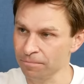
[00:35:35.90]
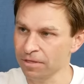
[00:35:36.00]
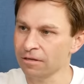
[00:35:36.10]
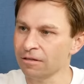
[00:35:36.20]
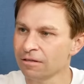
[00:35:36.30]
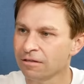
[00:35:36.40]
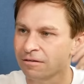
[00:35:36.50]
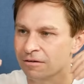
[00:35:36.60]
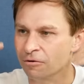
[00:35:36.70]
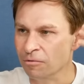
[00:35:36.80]
You
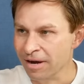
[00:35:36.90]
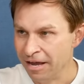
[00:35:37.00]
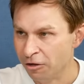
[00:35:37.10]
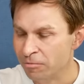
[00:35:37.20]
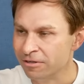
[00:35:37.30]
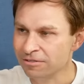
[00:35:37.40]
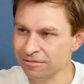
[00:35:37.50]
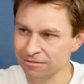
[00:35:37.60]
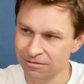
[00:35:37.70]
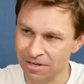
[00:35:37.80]
know, we wear
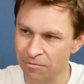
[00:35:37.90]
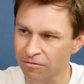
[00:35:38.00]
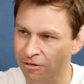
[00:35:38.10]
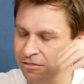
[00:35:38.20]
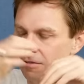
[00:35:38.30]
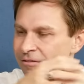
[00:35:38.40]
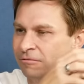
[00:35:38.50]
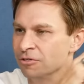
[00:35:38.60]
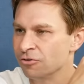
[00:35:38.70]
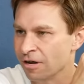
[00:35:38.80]
helmets, some of us.
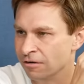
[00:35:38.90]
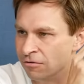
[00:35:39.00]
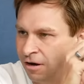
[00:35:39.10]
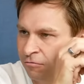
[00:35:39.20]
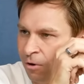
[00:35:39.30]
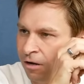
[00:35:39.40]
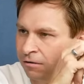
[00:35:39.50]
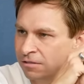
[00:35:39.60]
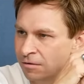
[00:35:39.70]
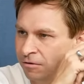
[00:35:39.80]
We try to drive well,
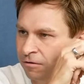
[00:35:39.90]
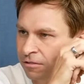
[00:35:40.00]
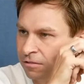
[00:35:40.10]
some of us.